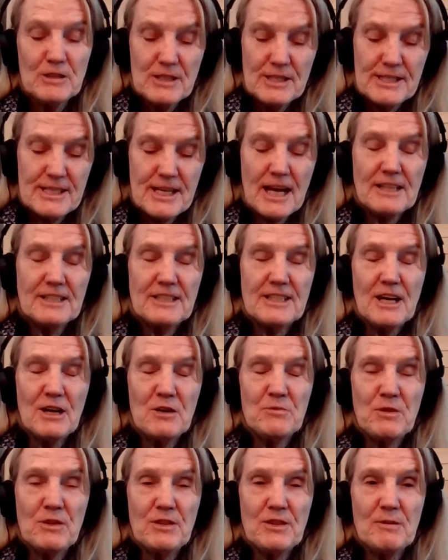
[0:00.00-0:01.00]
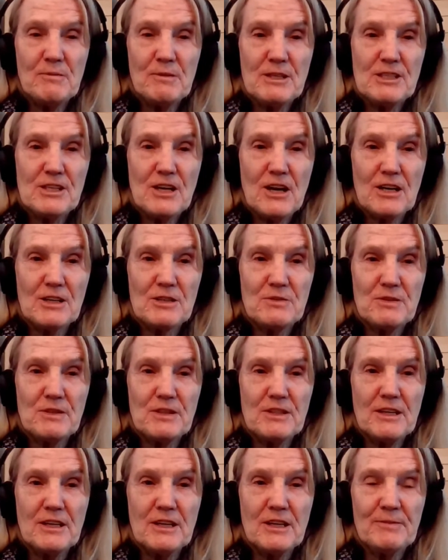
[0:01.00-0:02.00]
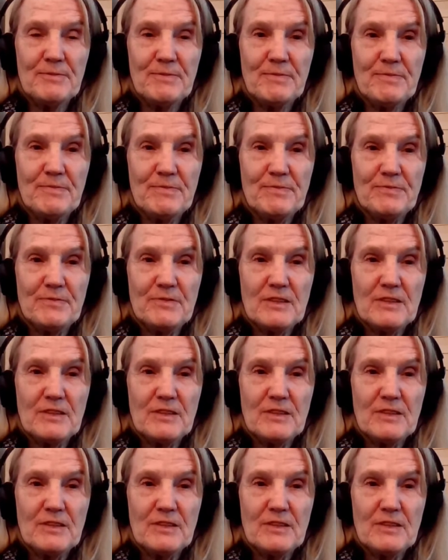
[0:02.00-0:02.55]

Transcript: sat down with them and talked with them,